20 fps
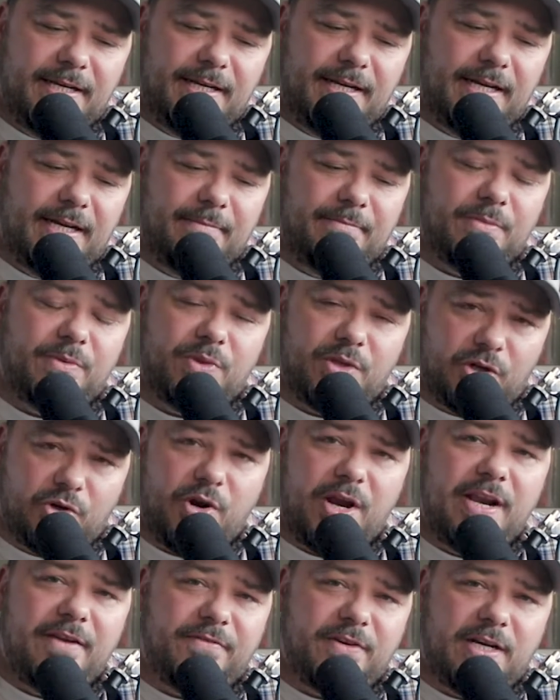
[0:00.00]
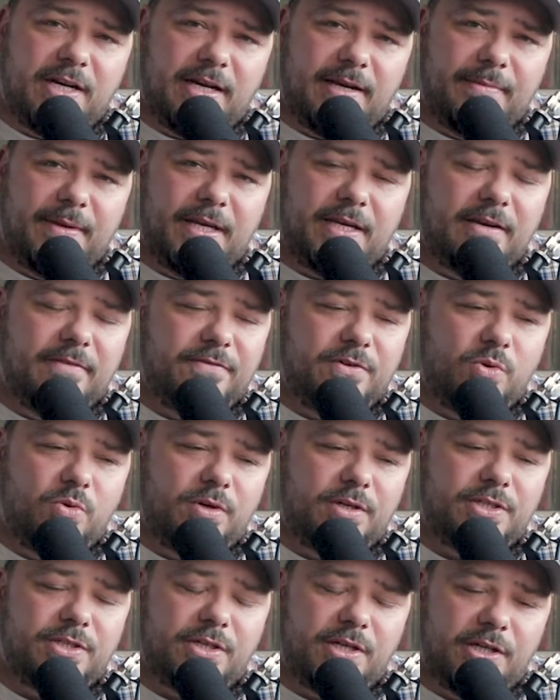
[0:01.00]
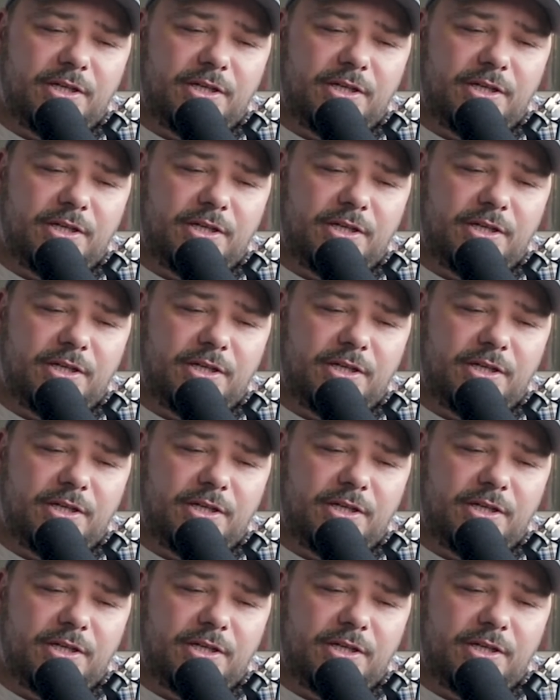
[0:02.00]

The grade of comic, of course,